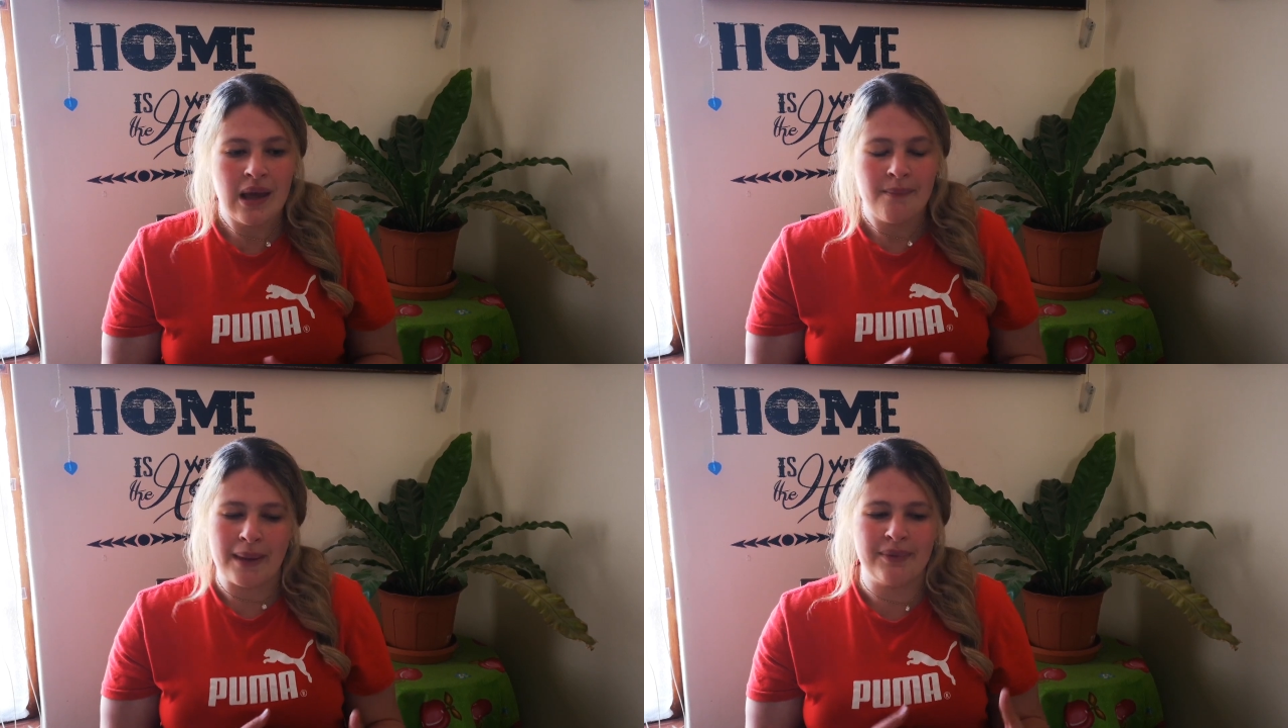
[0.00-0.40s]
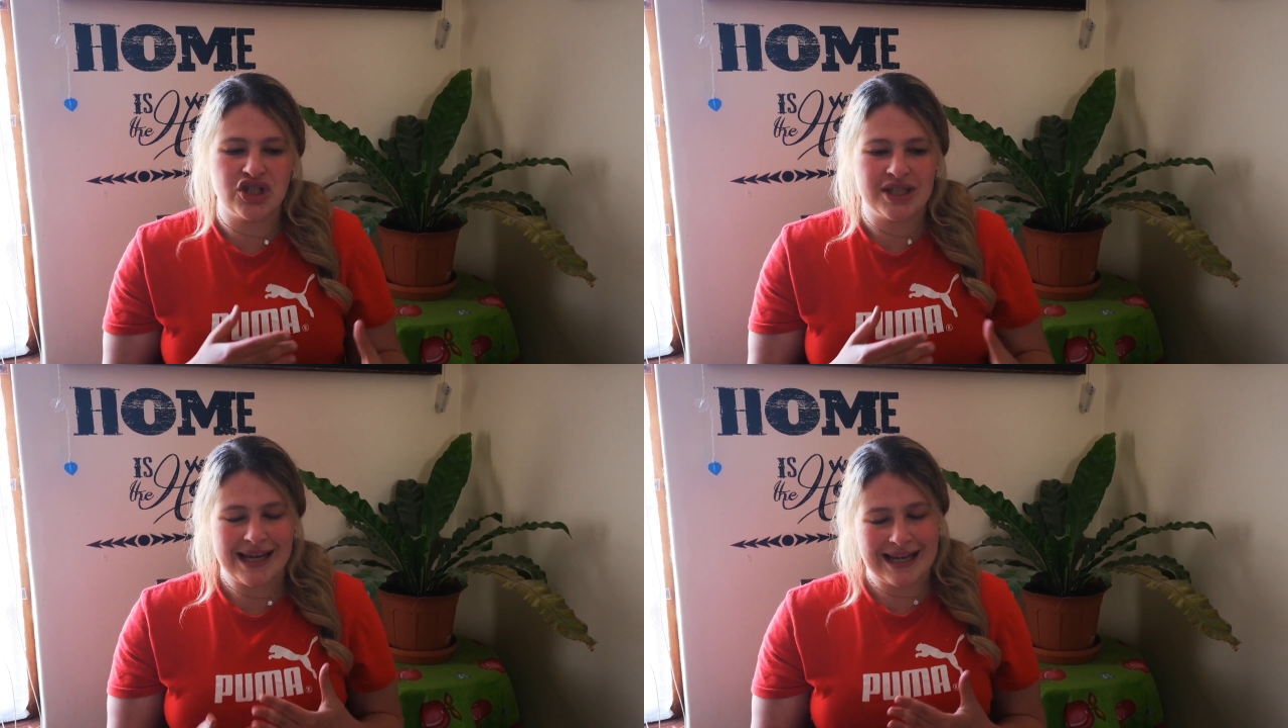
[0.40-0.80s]
maybe
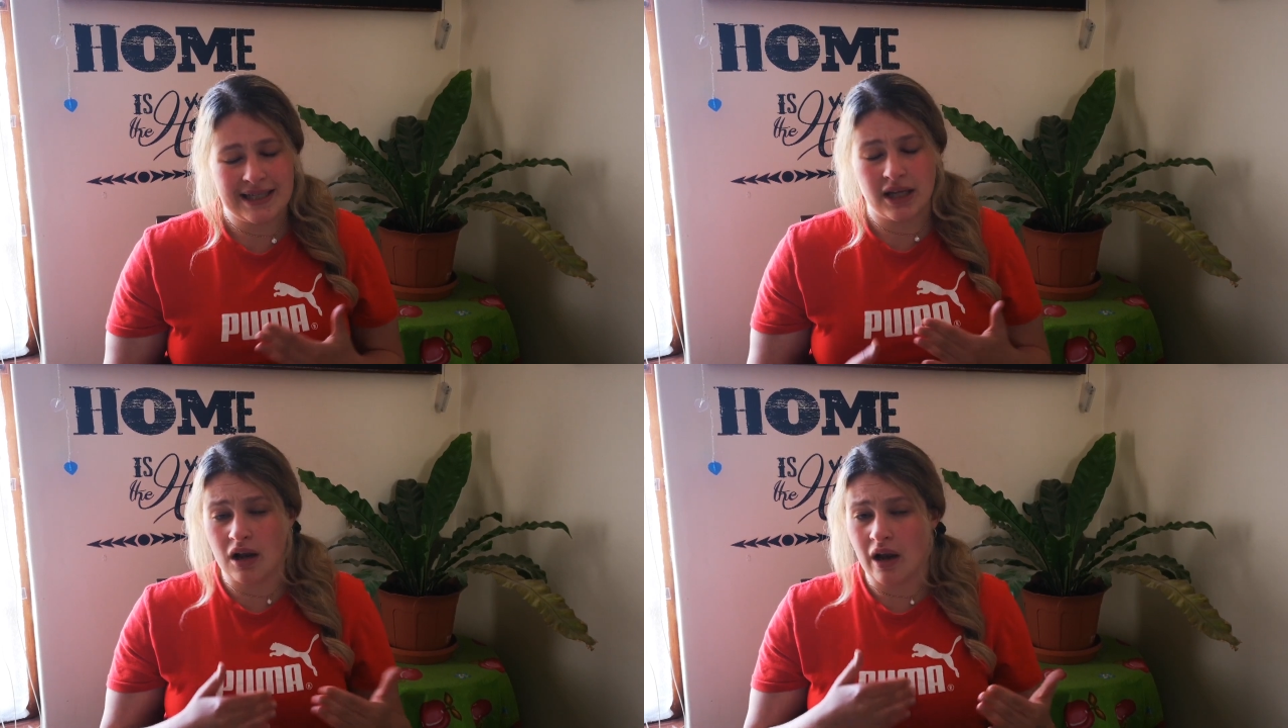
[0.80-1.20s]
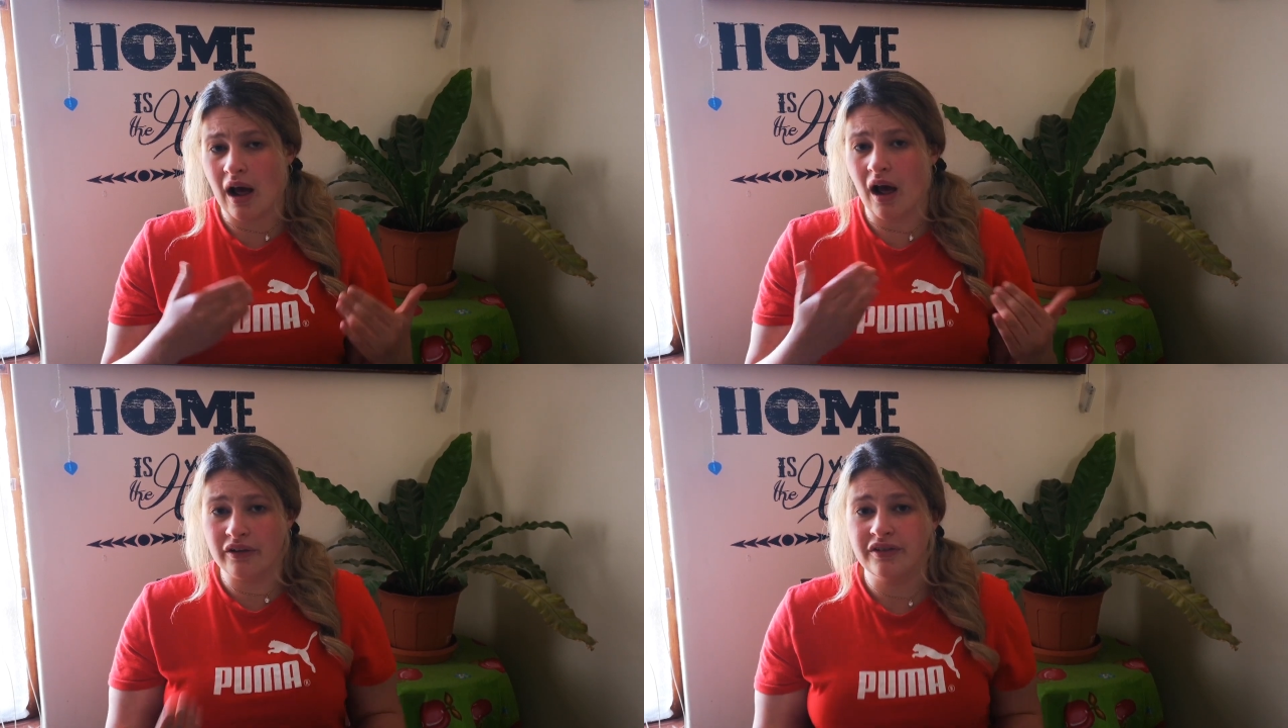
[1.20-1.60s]
just eating a lot
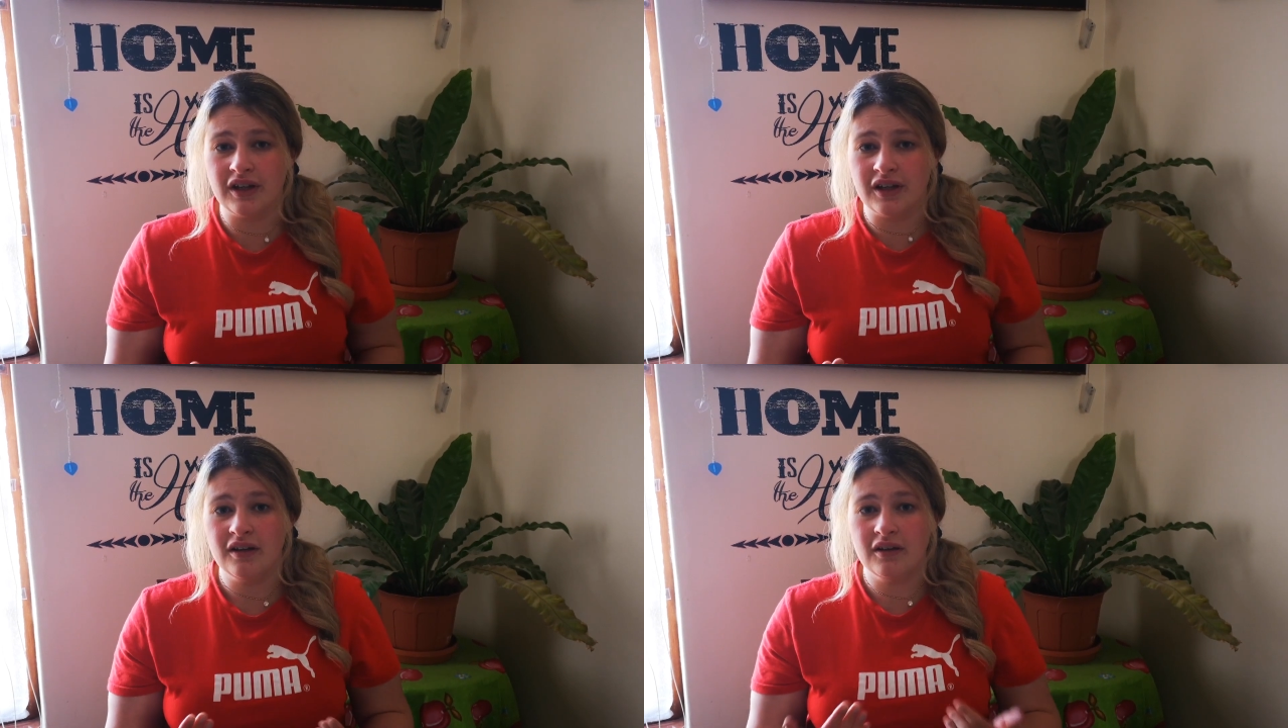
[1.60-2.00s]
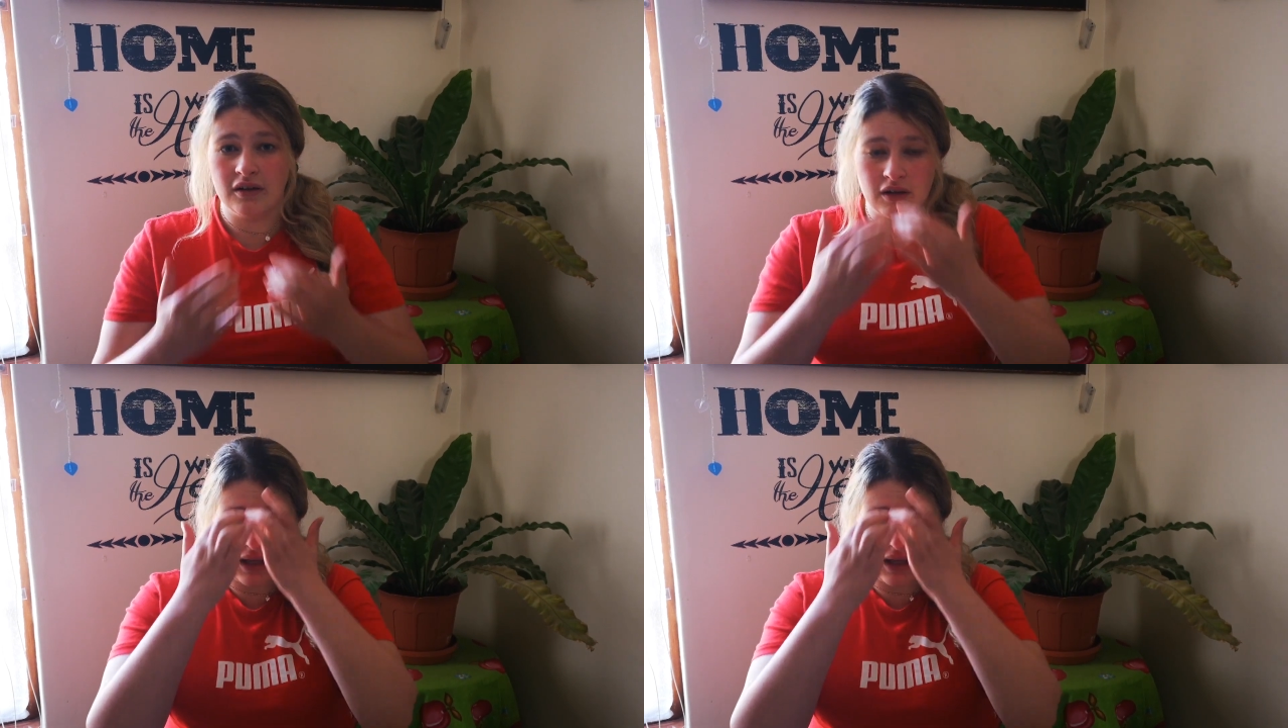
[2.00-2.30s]
healthier.